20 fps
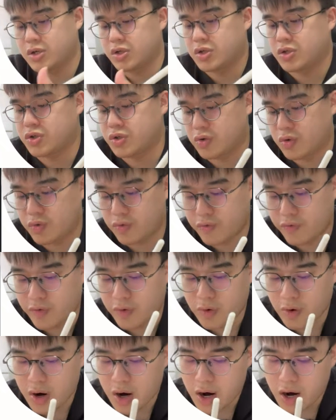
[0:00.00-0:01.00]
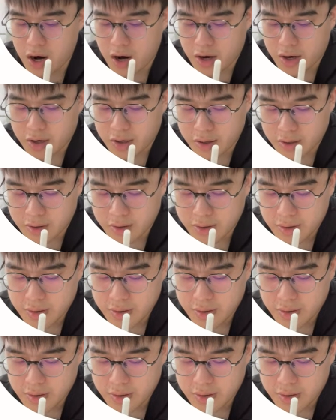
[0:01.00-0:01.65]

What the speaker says: So for r,